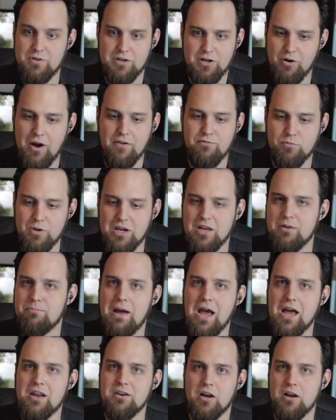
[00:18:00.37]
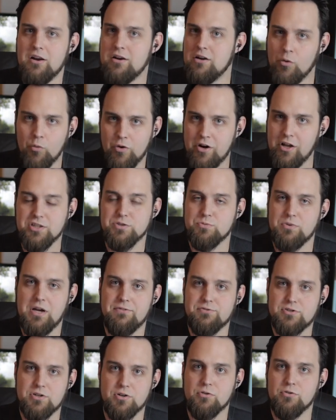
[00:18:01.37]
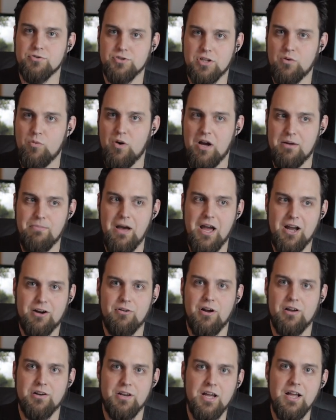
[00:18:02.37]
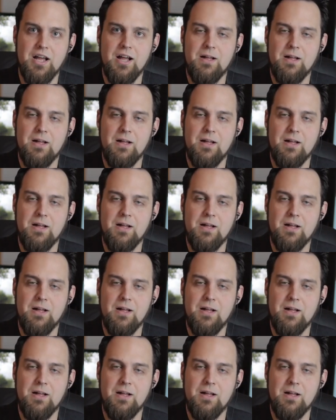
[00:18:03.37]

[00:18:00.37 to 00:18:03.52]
you know, after we get a patent on it, no one else will have circles on a white background.